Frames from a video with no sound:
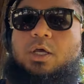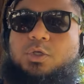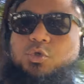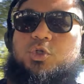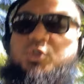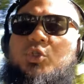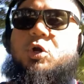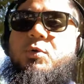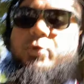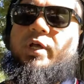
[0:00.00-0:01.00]
you just
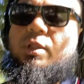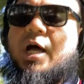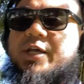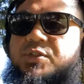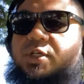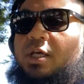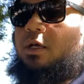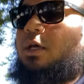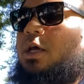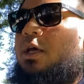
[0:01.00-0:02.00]
start
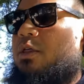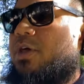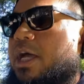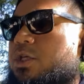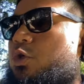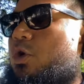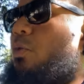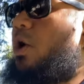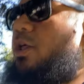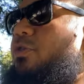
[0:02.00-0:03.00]
realizing that, you know
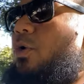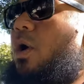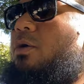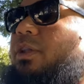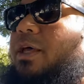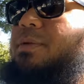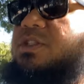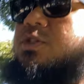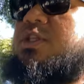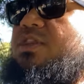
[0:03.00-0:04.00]
what, there are
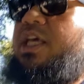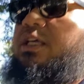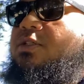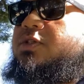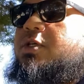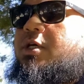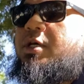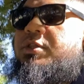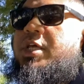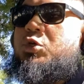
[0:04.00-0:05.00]
limits to things
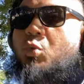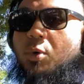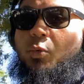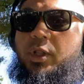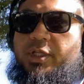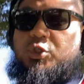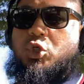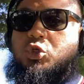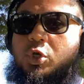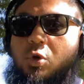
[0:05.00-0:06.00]
that you are willing
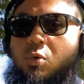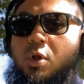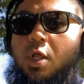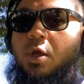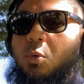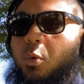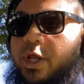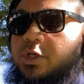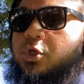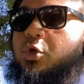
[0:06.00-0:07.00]
to do
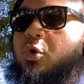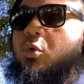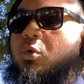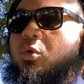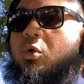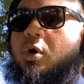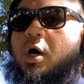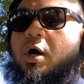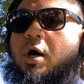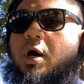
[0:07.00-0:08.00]
when you
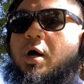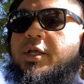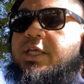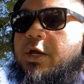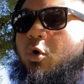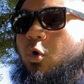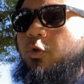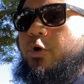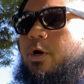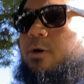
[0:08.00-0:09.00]
uh, get
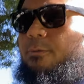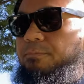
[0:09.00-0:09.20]
older.